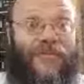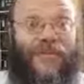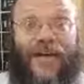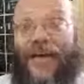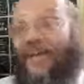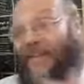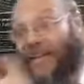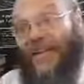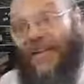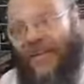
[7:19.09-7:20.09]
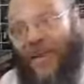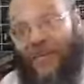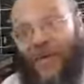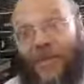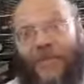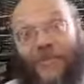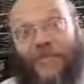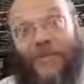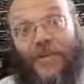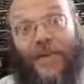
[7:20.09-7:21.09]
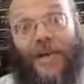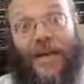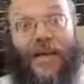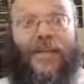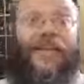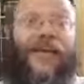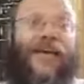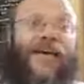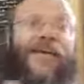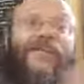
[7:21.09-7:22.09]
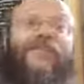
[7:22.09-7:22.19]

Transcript: and they need a rabbi, and then